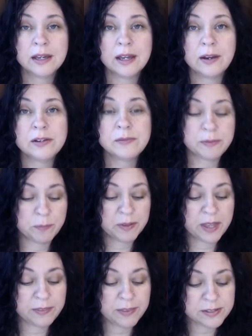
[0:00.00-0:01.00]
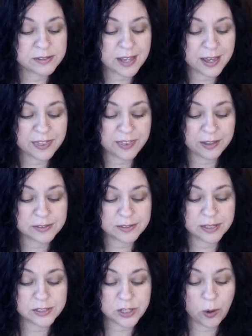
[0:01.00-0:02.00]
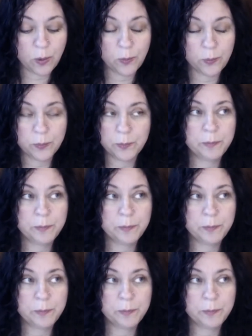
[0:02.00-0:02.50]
And can they say things that don't